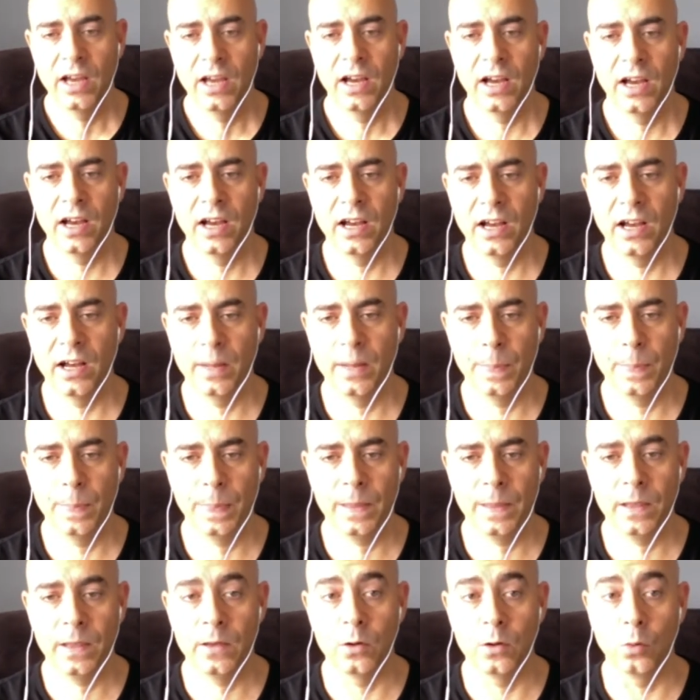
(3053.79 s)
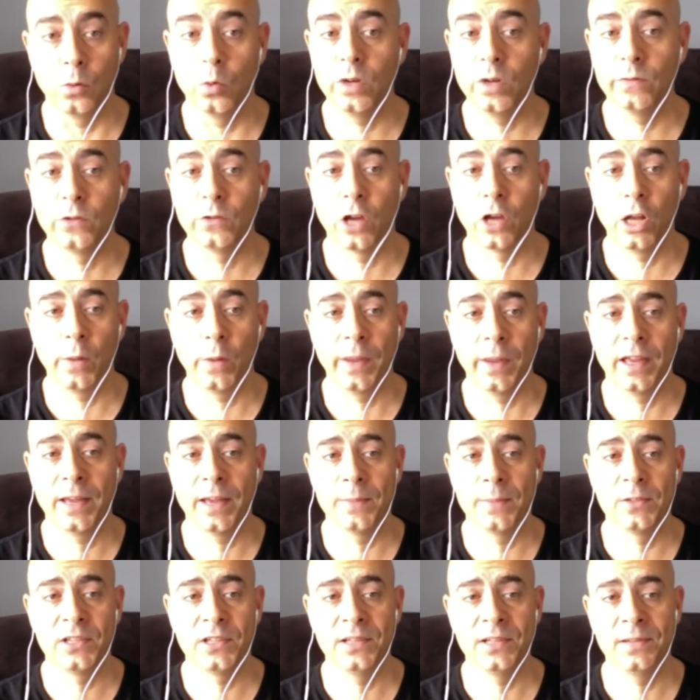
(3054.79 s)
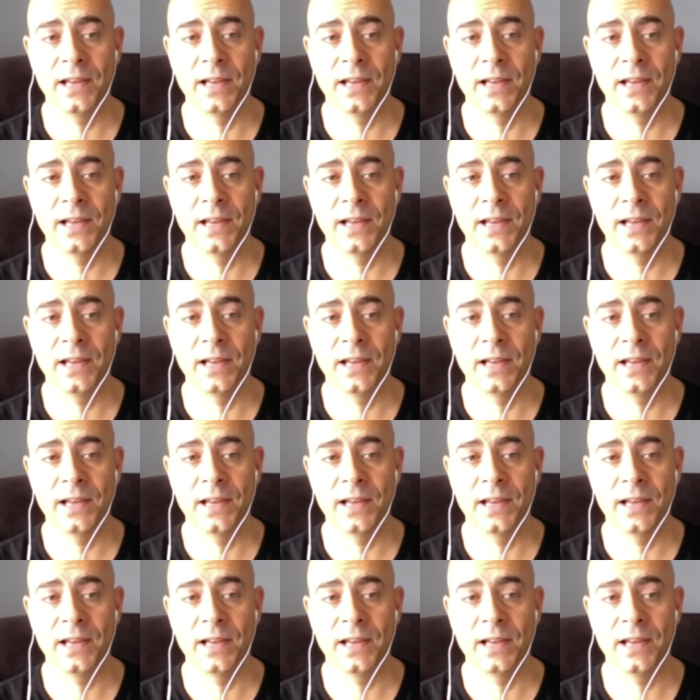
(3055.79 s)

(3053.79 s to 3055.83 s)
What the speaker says: What if Dollaway comes in